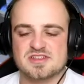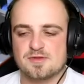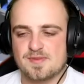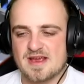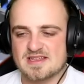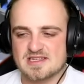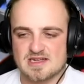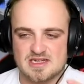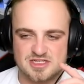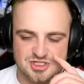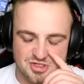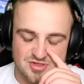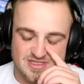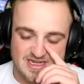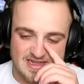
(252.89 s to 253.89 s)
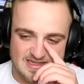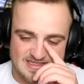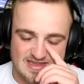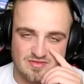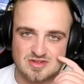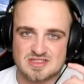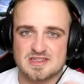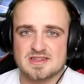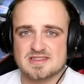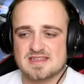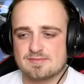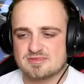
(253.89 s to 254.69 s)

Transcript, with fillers: So basically, Tuesday the 17th of